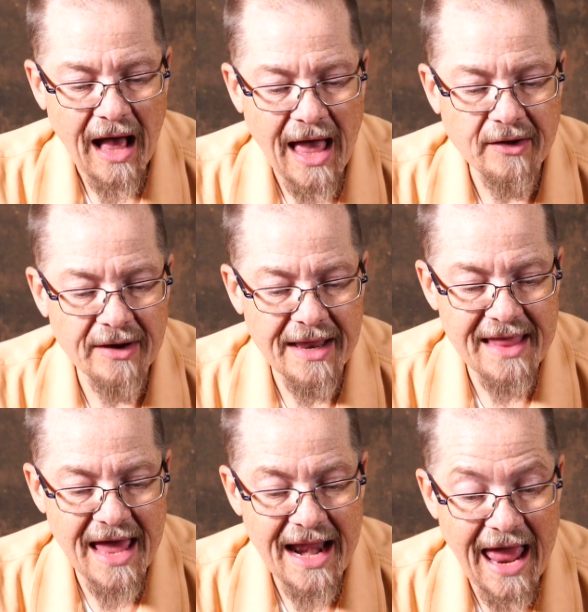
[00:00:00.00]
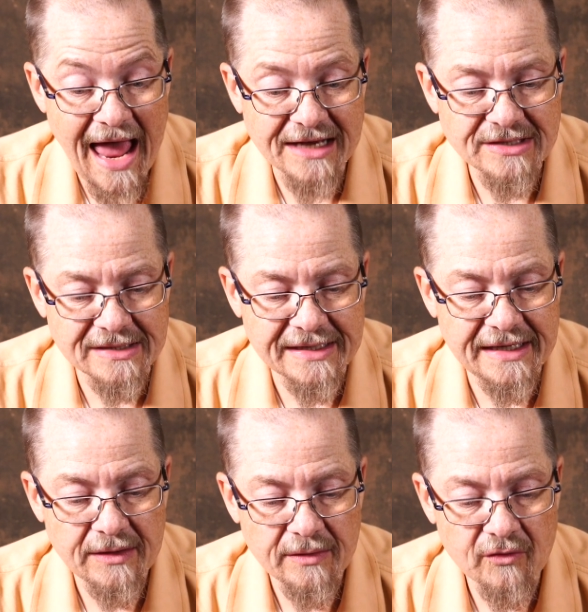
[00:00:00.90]
I could then
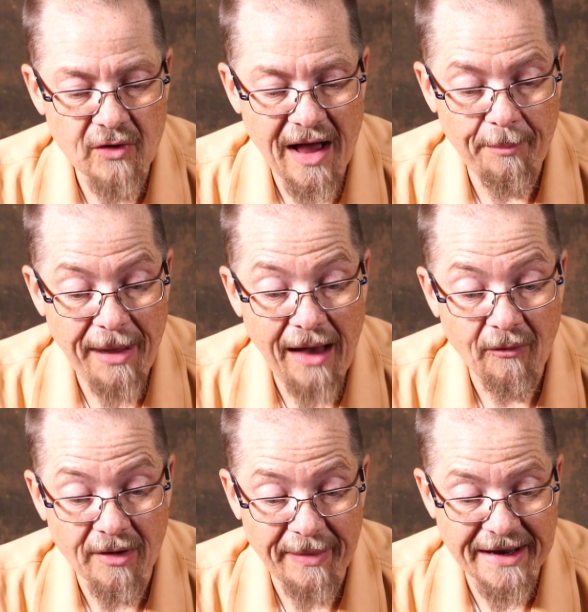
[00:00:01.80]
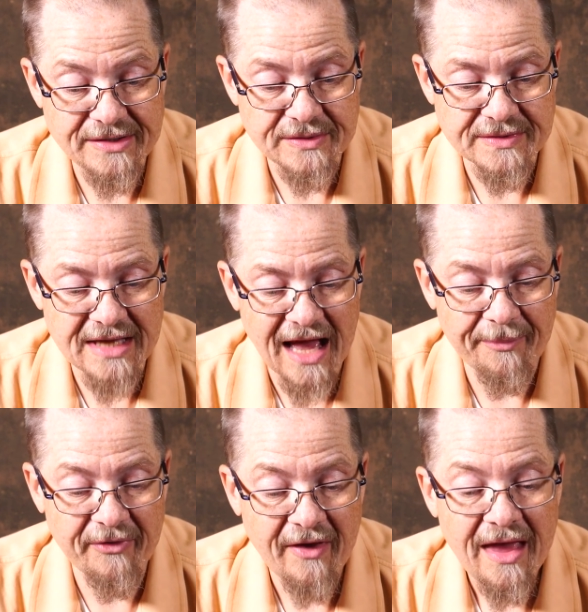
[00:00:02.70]
actually drop power by 2
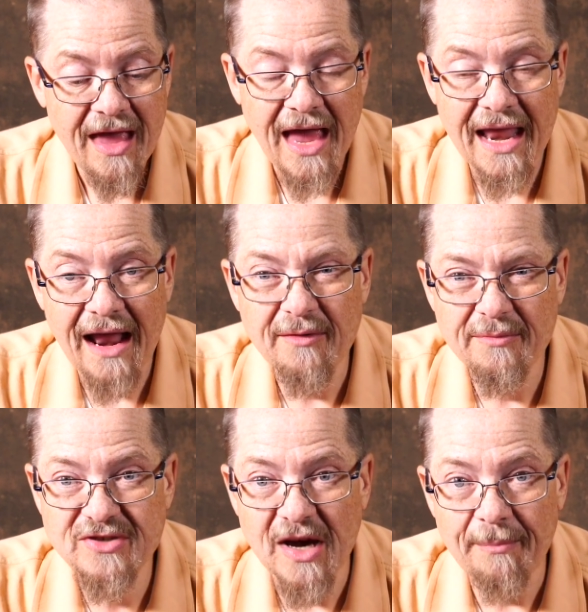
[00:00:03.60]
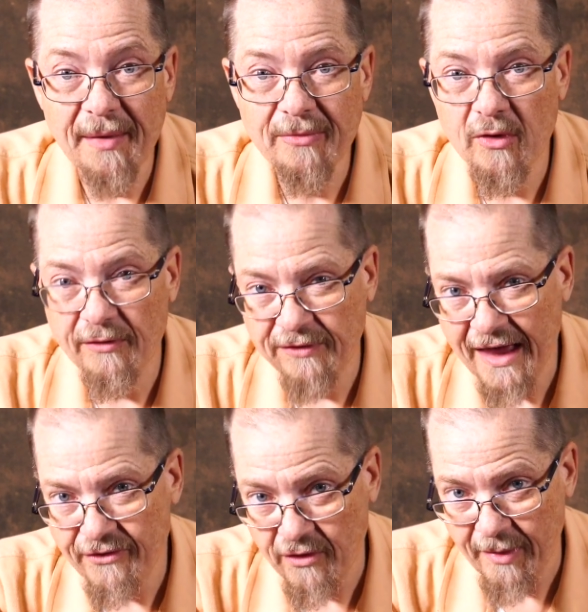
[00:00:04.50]
stops, and I'd jump up to a
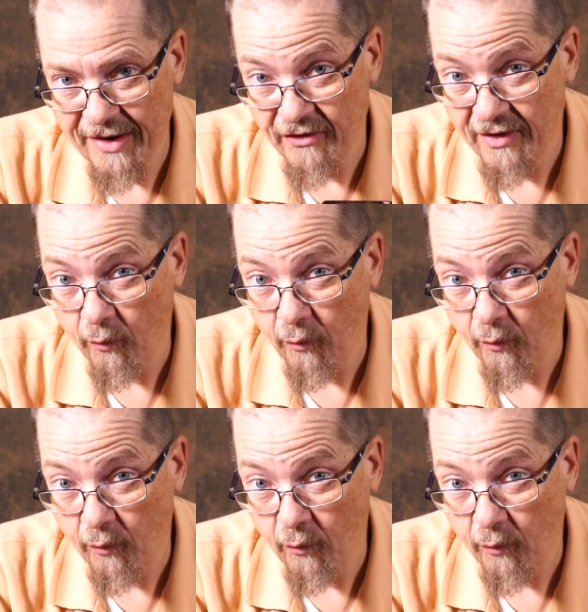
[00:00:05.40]
flash duration